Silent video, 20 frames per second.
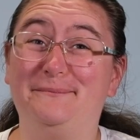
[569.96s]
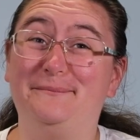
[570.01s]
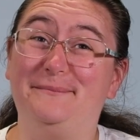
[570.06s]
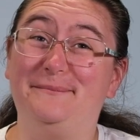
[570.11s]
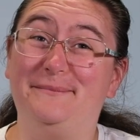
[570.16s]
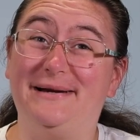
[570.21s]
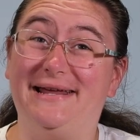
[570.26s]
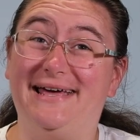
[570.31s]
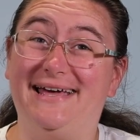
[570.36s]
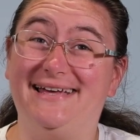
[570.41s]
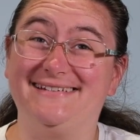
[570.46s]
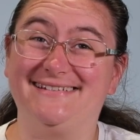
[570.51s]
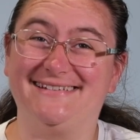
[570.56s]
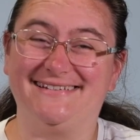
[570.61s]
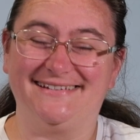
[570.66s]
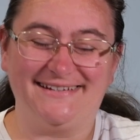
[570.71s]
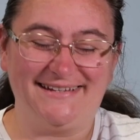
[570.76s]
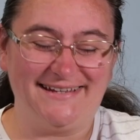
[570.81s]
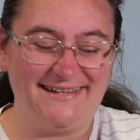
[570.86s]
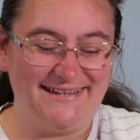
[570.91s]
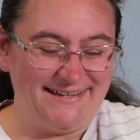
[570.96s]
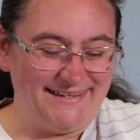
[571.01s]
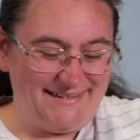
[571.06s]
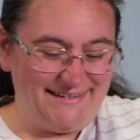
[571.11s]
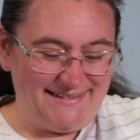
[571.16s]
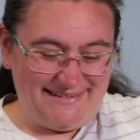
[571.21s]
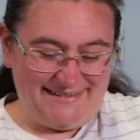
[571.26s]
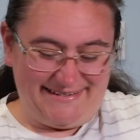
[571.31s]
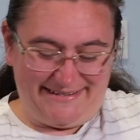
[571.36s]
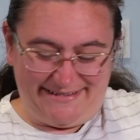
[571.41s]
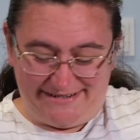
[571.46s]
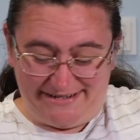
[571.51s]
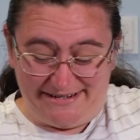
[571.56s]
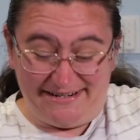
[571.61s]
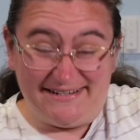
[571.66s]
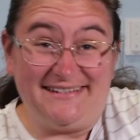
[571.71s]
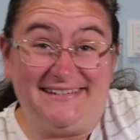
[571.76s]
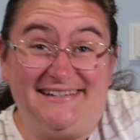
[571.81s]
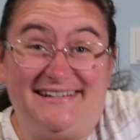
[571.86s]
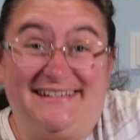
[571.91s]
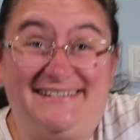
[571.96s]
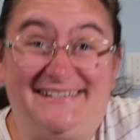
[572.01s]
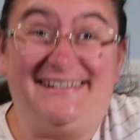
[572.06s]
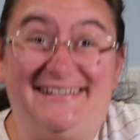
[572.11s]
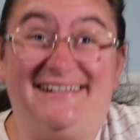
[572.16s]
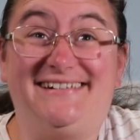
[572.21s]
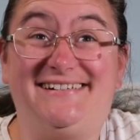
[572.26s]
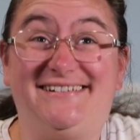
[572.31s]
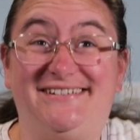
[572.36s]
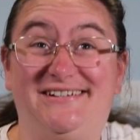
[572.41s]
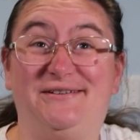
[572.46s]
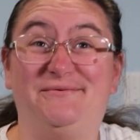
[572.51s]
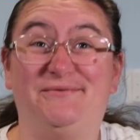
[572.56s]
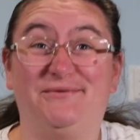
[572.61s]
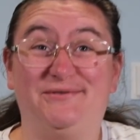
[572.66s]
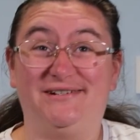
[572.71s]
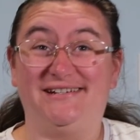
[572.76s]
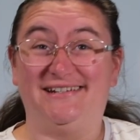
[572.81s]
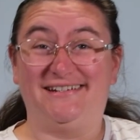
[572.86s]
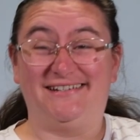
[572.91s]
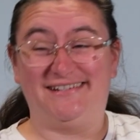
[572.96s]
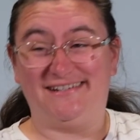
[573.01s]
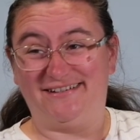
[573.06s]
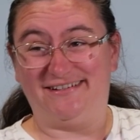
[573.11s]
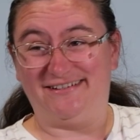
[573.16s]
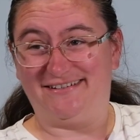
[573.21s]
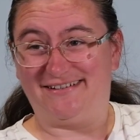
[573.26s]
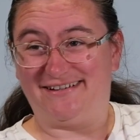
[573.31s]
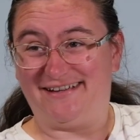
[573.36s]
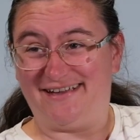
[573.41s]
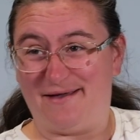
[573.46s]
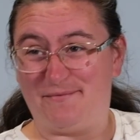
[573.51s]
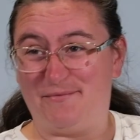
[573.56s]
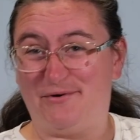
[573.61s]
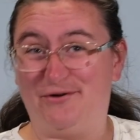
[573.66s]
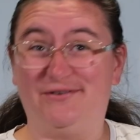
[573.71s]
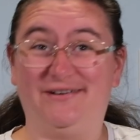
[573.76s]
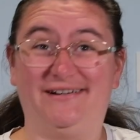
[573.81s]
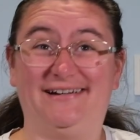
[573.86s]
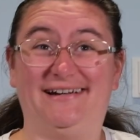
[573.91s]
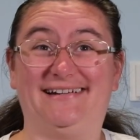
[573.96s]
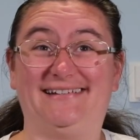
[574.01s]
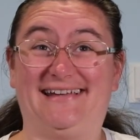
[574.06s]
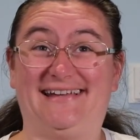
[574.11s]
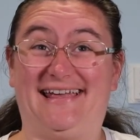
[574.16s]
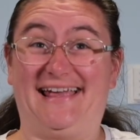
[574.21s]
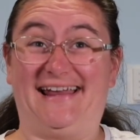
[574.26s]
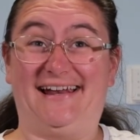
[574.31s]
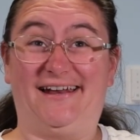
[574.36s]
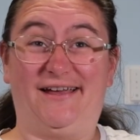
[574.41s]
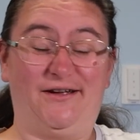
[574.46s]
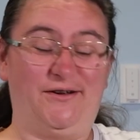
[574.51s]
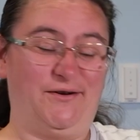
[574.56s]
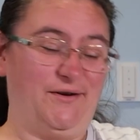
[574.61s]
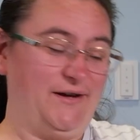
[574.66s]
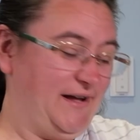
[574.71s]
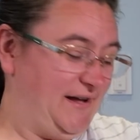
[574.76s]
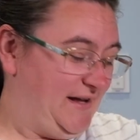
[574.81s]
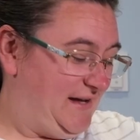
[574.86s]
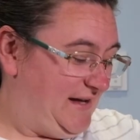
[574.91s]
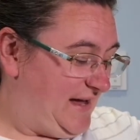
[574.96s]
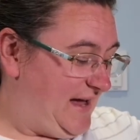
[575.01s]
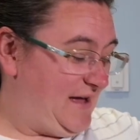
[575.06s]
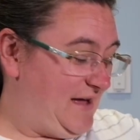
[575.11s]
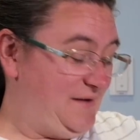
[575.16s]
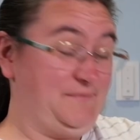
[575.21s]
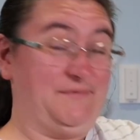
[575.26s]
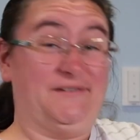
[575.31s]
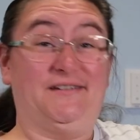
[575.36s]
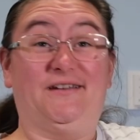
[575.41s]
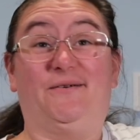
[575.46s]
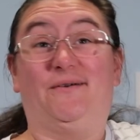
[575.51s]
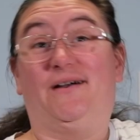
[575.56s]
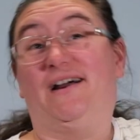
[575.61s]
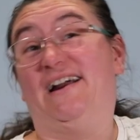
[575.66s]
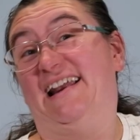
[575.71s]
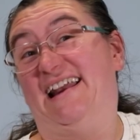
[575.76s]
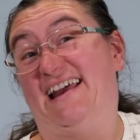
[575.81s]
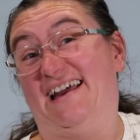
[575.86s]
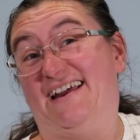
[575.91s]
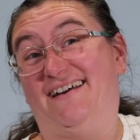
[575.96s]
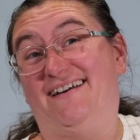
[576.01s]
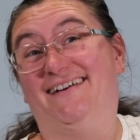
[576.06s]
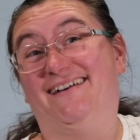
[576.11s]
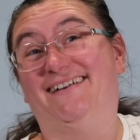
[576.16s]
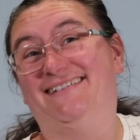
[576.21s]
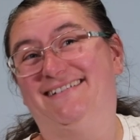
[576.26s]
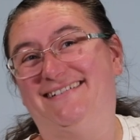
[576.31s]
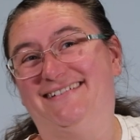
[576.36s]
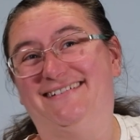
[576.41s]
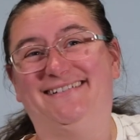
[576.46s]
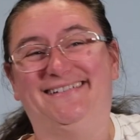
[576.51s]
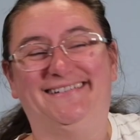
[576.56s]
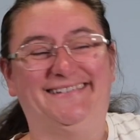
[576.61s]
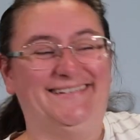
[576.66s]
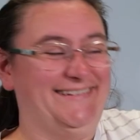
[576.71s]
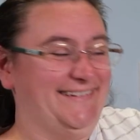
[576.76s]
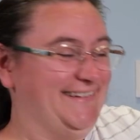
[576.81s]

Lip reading: Bless. She insisted. She wanted to come on and say hello. So I let her.